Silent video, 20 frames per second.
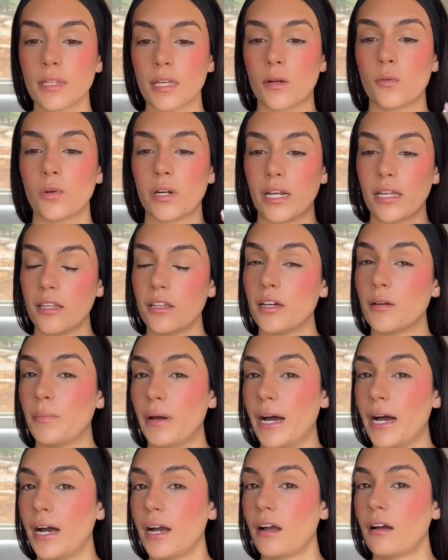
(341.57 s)
And when I look
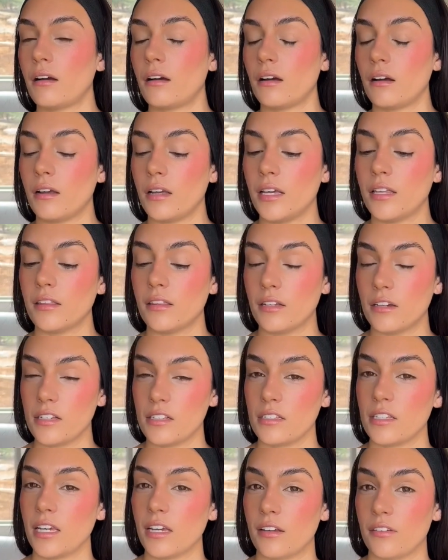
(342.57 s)
back, it
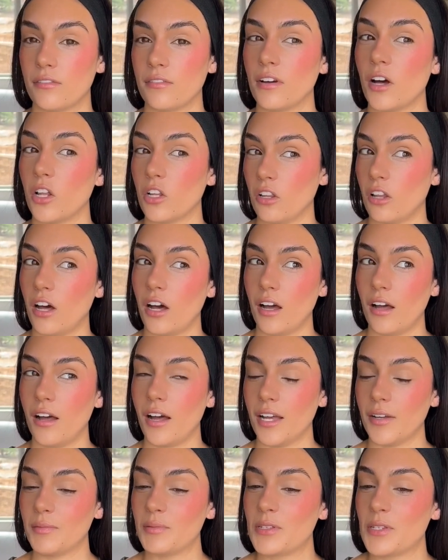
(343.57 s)
looks like a lot
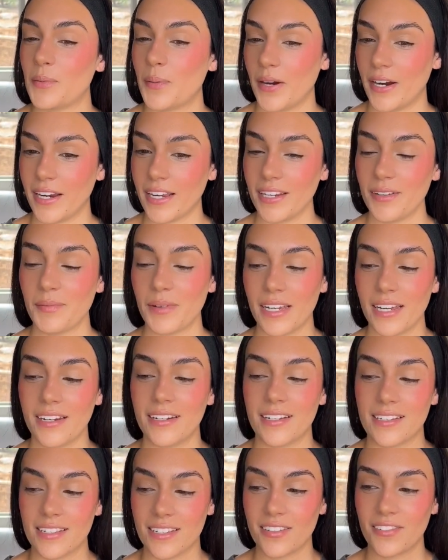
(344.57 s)
I'm spraying, but it
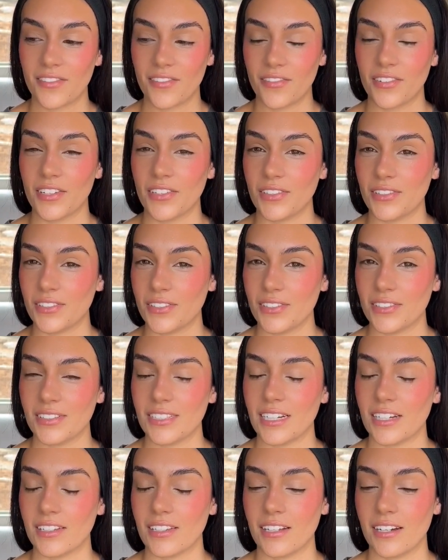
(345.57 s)
doesn't feel
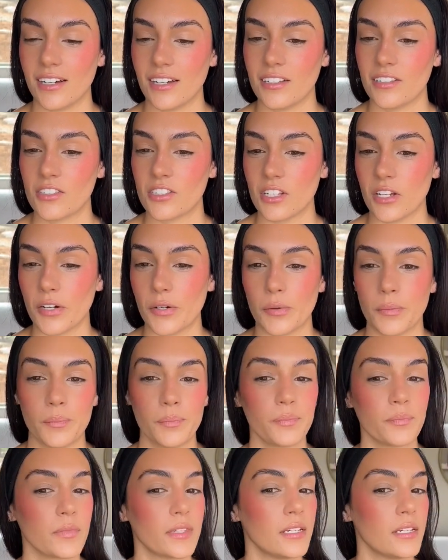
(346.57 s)
a lot. So
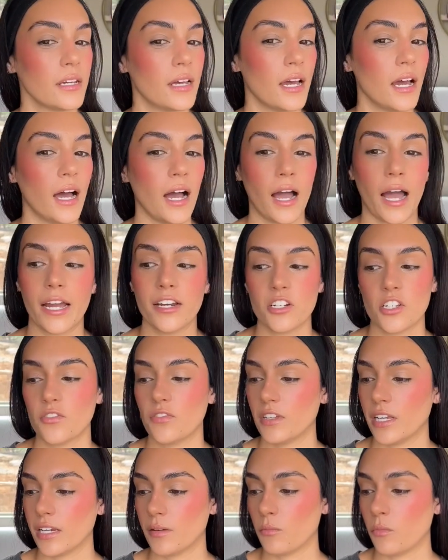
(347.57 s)
I just
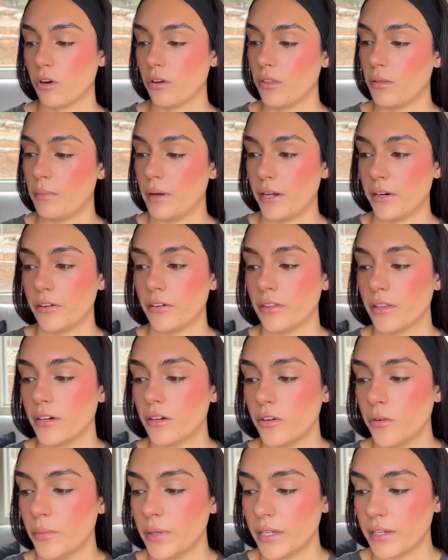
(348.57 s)
feel like more the better
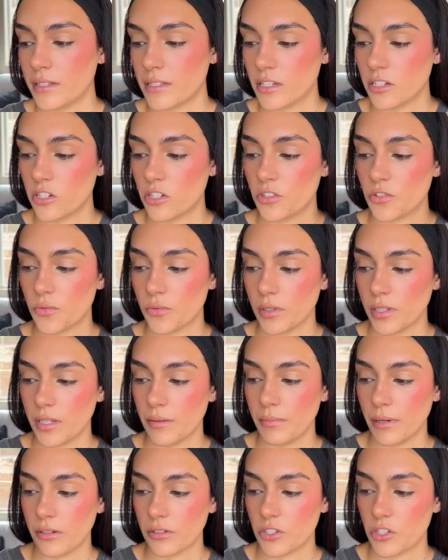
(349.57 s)
though, because it just really
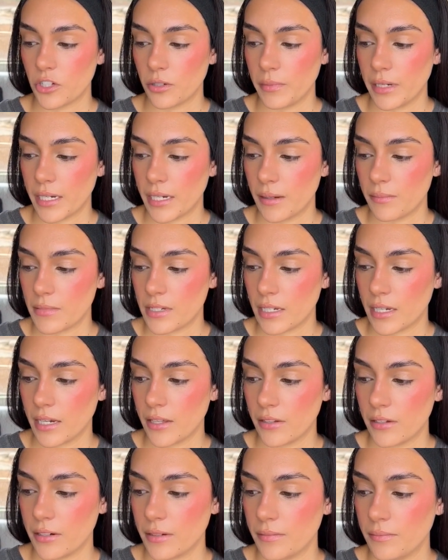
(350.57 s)
melts your makeup
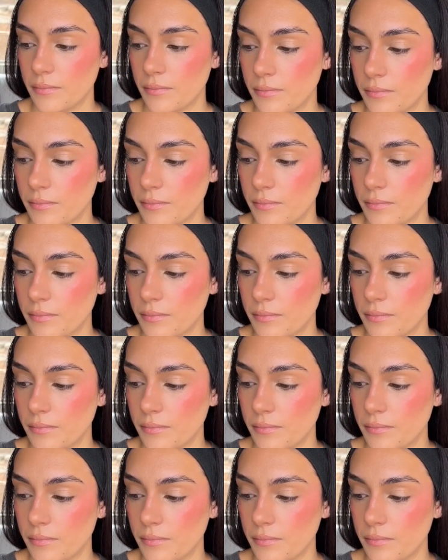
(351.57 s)
together.